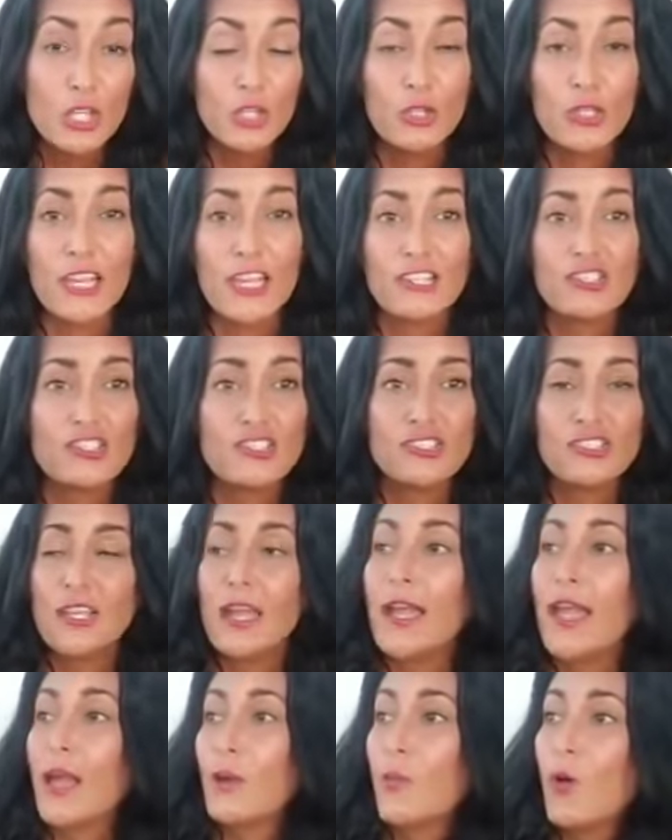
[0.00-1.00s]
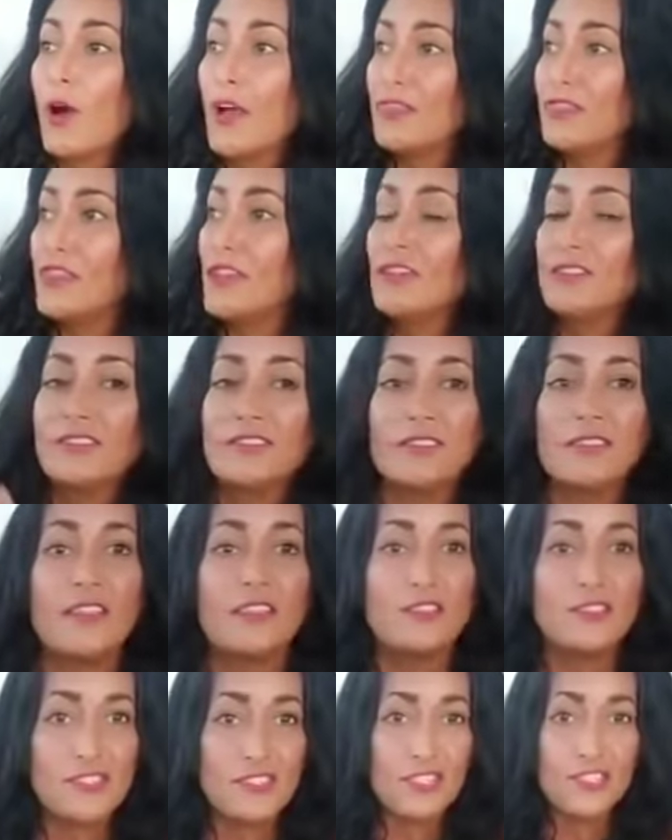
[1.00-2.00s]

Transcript: You can't just say I want this and then you